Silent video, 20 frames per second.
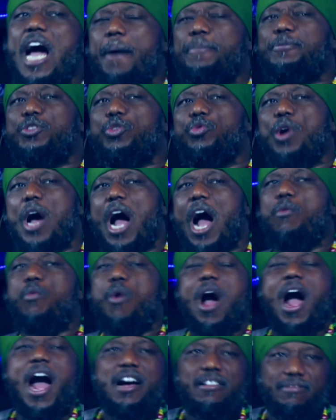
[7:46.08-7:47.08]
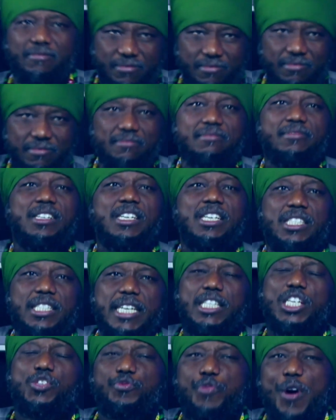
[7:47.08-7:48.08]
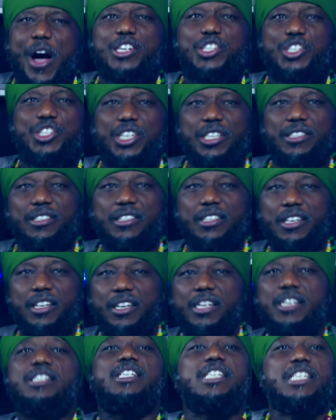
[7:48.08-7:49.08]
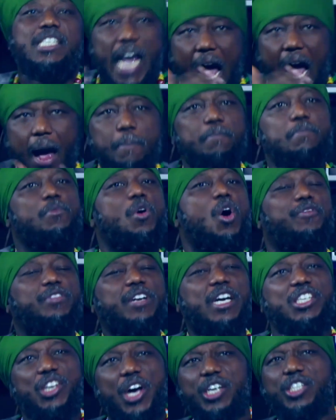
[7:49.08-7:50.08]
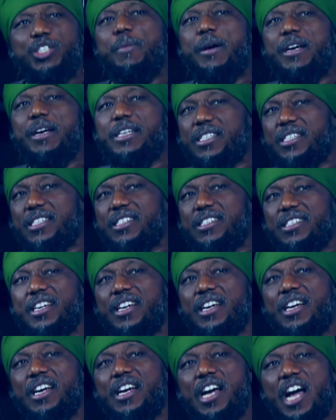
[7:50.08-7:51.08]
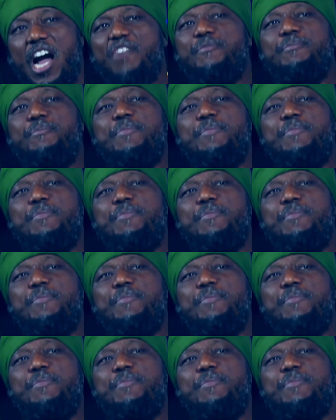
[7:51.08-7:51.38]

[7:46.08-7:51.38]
up to our satisfaction, some of the judgments have